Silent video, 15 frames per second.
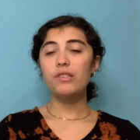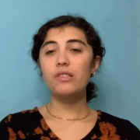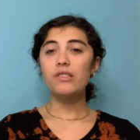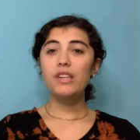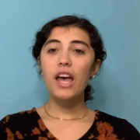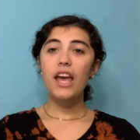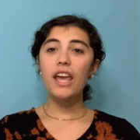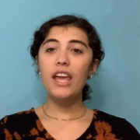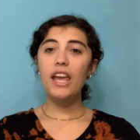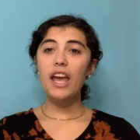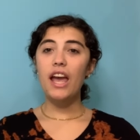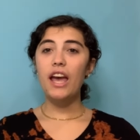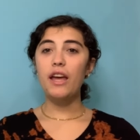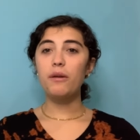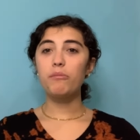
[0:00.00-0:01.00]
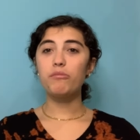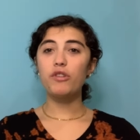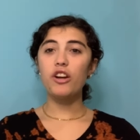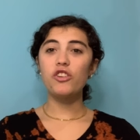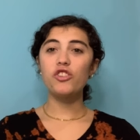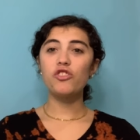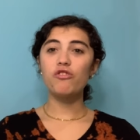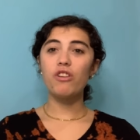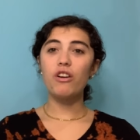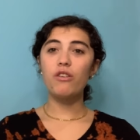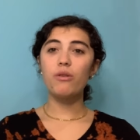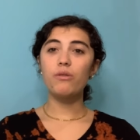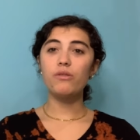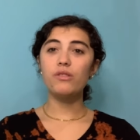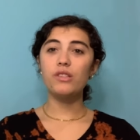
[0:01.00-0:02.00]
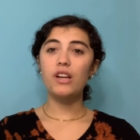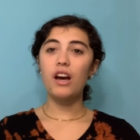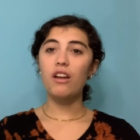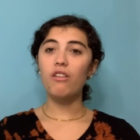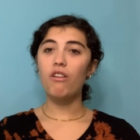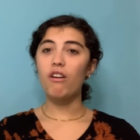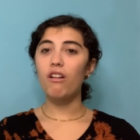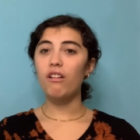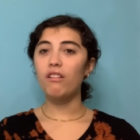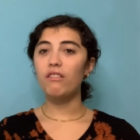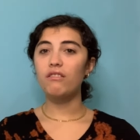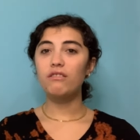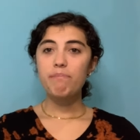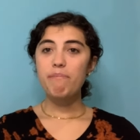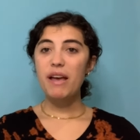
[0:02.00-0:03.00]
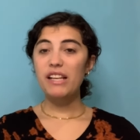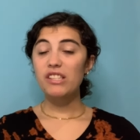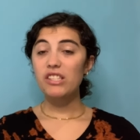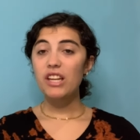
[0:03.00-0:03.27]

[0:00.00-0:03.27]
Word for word: sight and brushstrokes got all messed